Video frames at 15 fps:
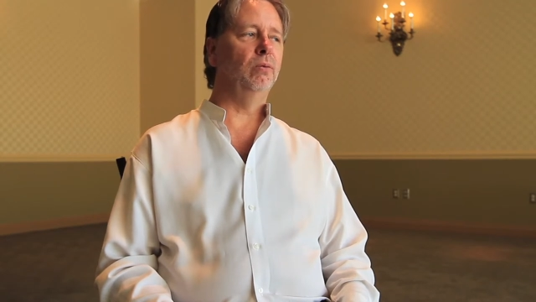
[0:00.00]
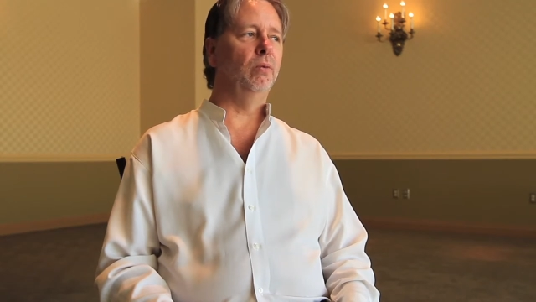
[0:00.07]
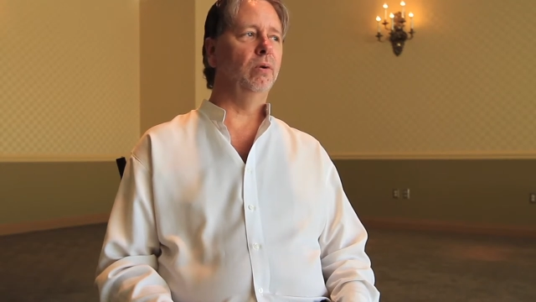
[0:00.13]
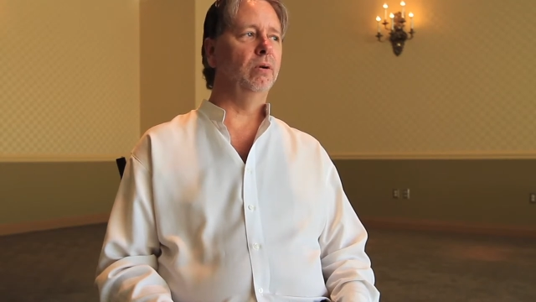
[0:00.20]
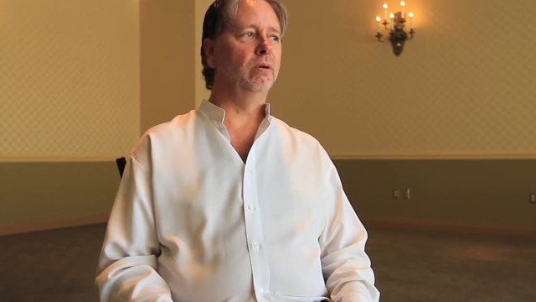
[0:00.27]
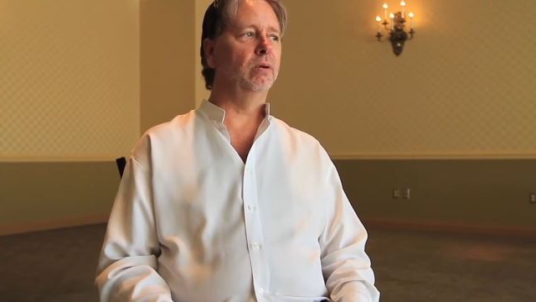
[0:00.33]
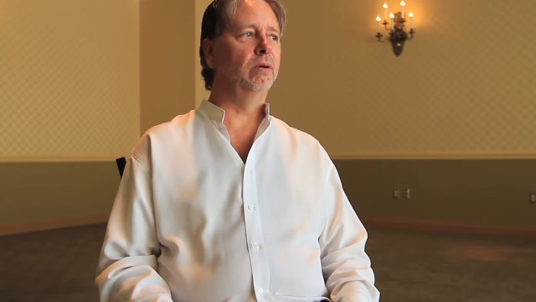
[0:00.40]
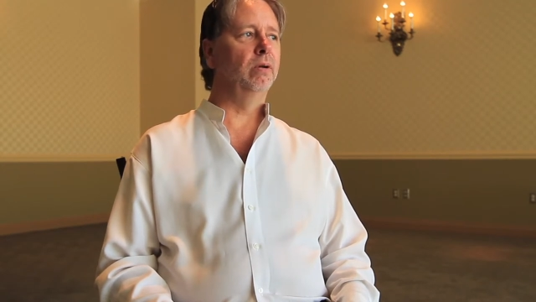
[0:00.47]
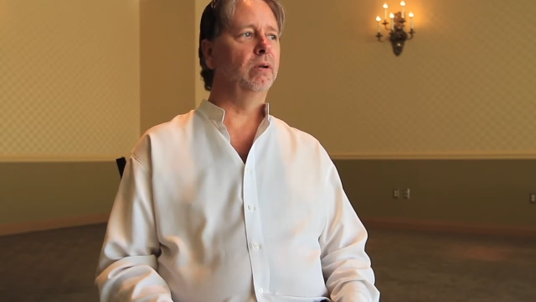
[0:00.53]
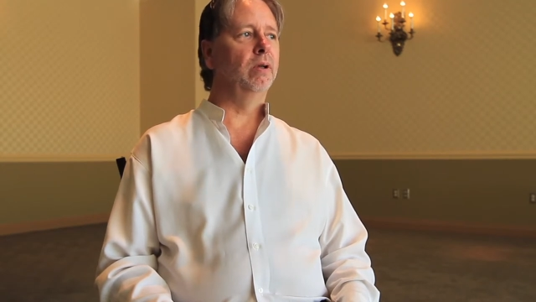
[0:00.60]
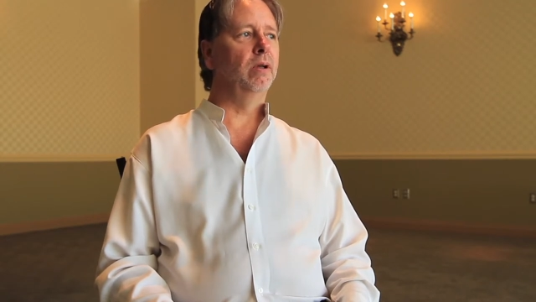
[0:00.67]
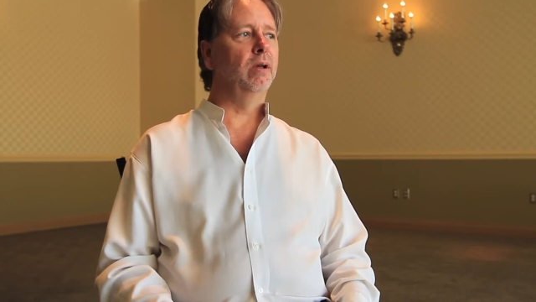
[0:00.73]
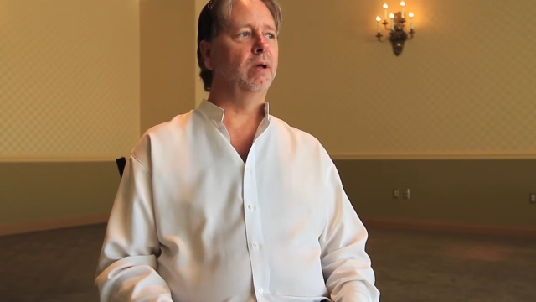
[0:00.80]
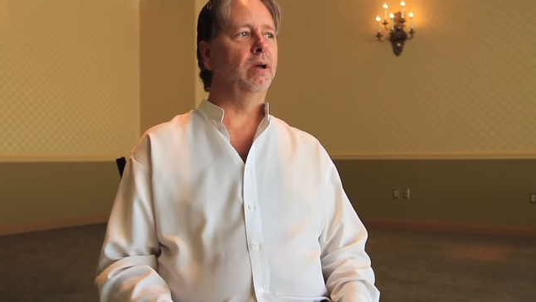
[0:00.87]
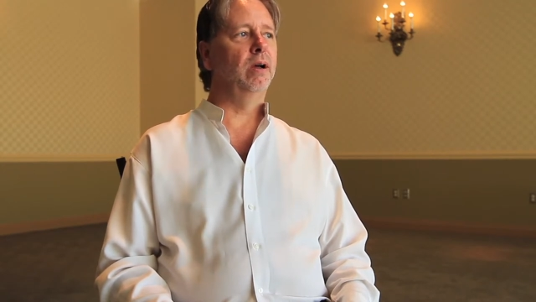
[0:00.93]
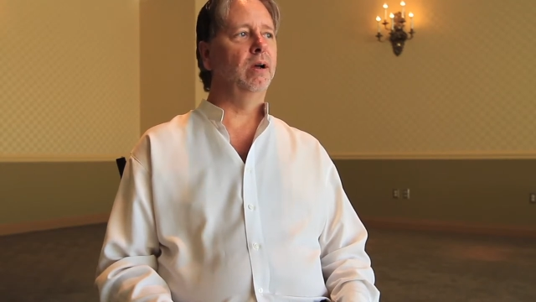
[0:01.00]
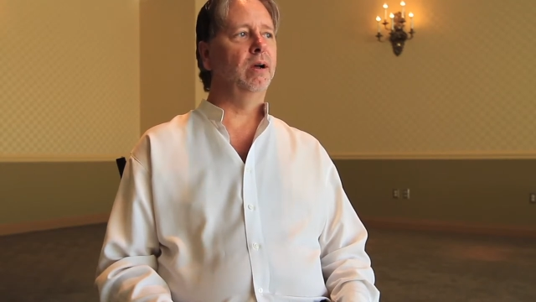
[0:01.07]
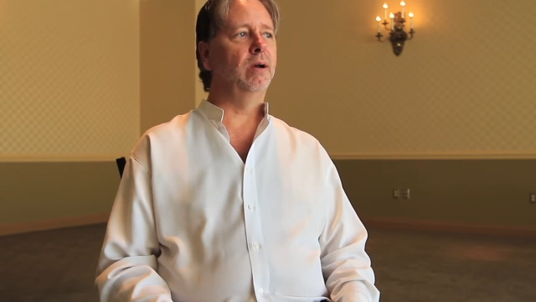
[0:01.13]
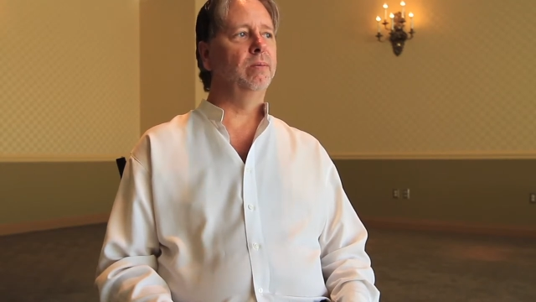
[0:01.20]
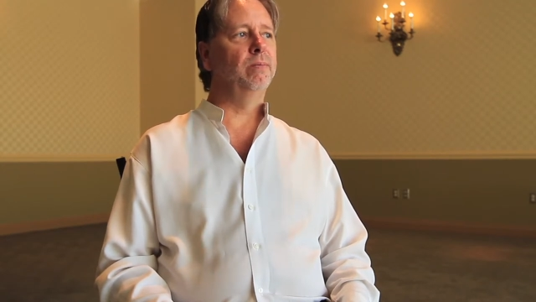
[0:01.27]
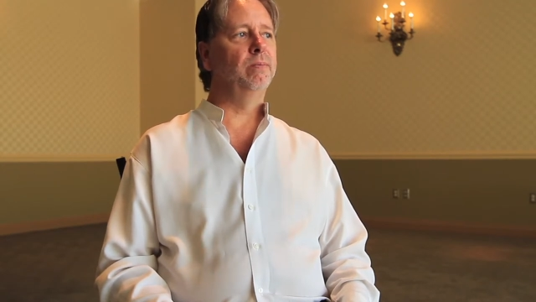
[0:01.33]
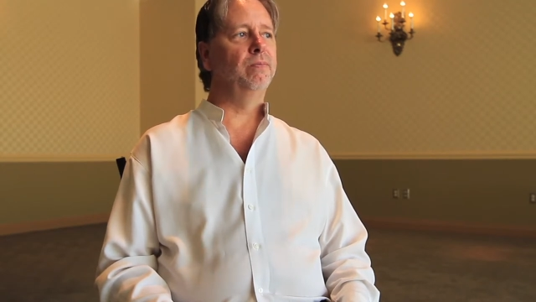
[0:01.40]
were,
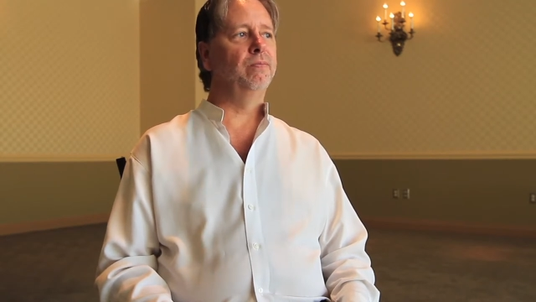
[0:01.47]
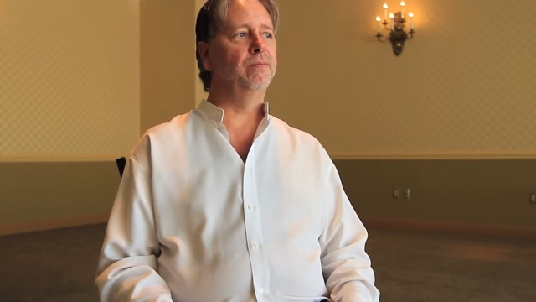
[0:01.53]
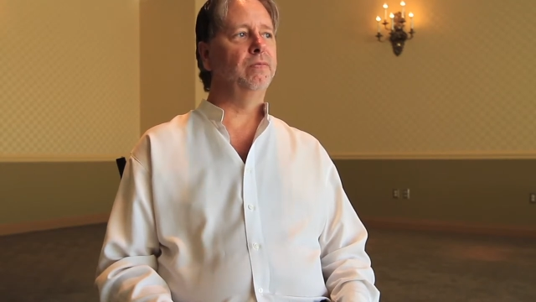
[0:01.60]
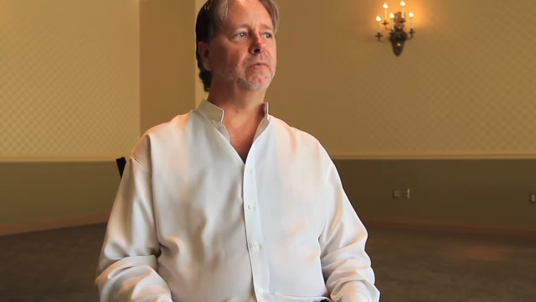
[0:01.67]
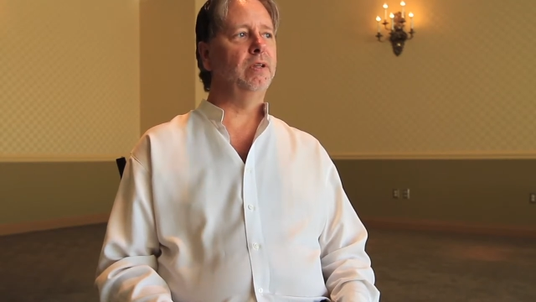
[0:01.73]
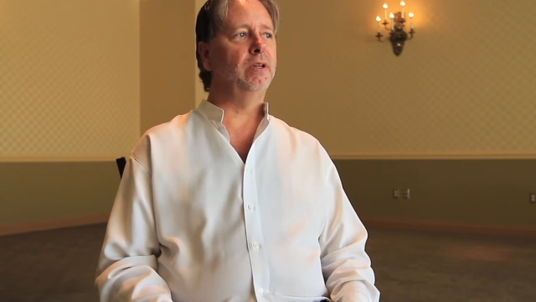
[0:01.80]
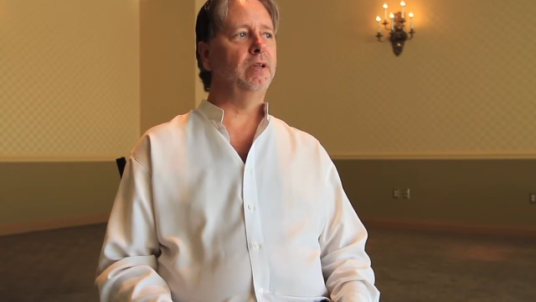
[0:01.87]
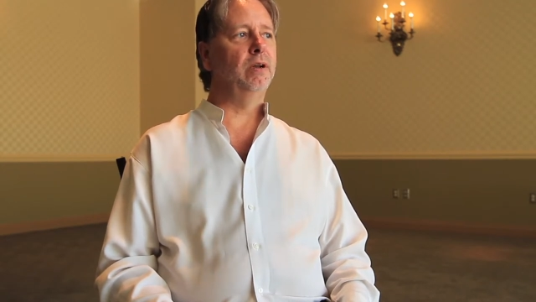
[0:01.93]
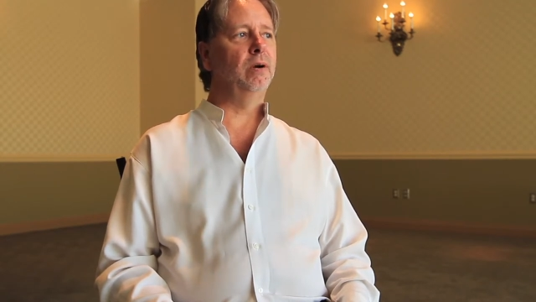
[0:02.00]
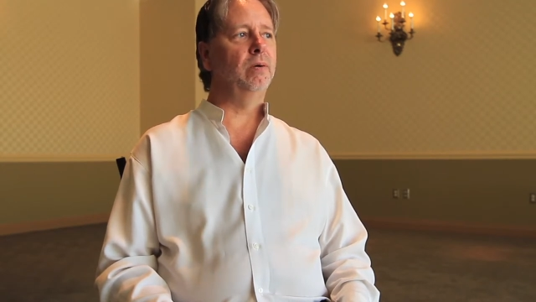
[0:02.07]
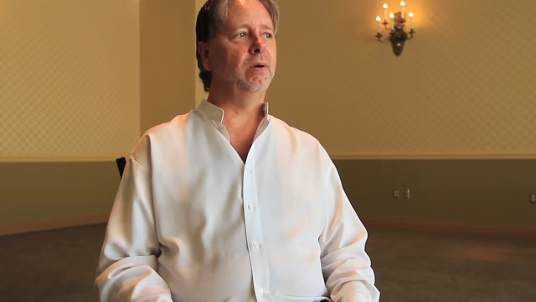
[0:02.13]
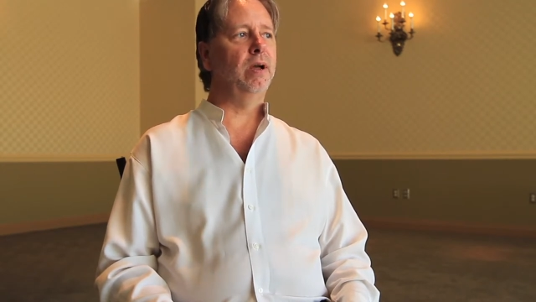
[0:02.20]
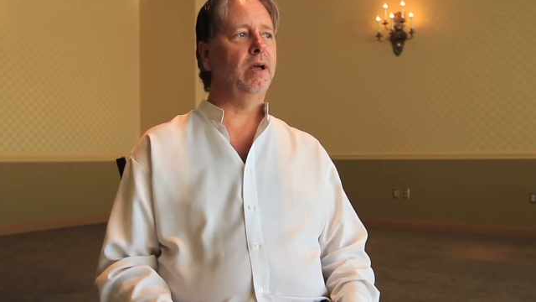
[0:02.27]
you know,